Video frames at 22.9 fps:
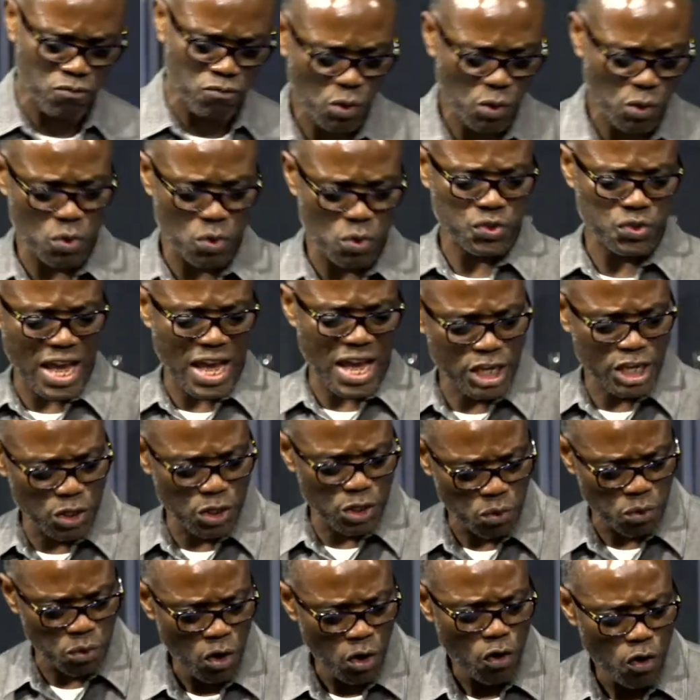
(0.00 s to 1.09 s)
We thank you
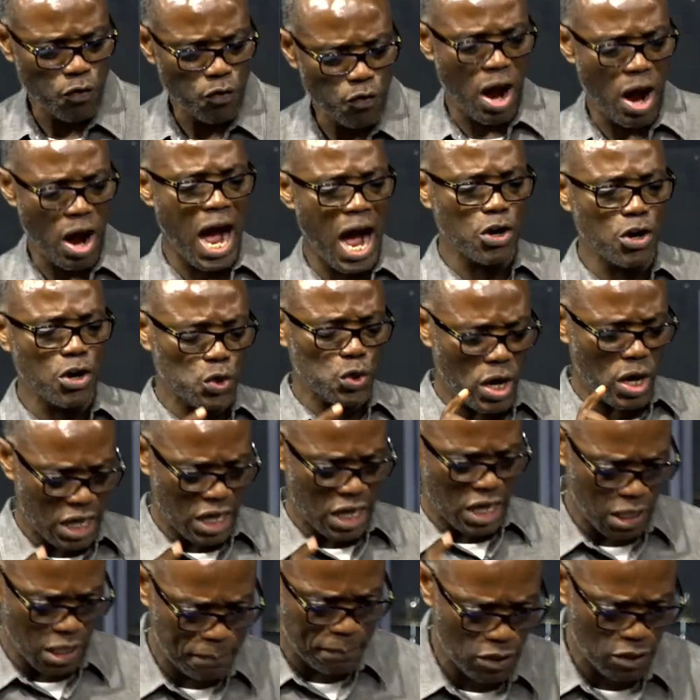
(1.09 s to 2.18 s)
for how you are
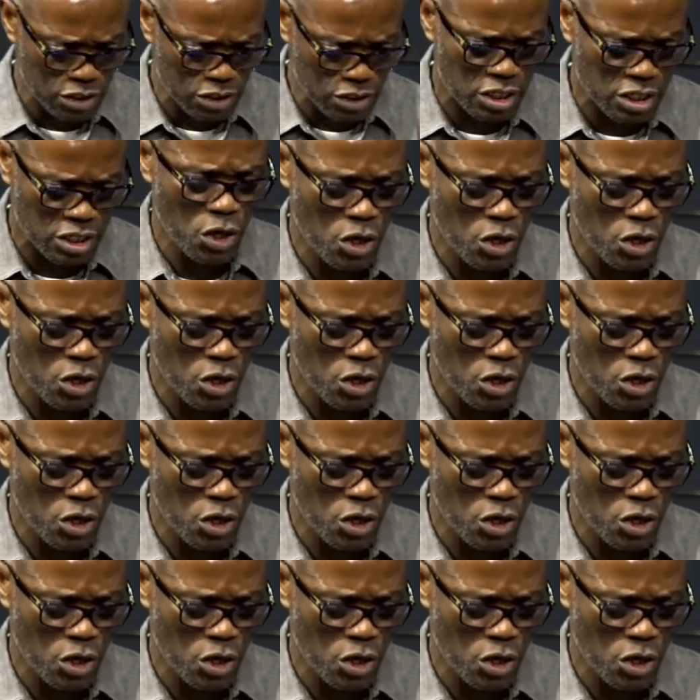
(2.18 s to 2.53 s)
helping us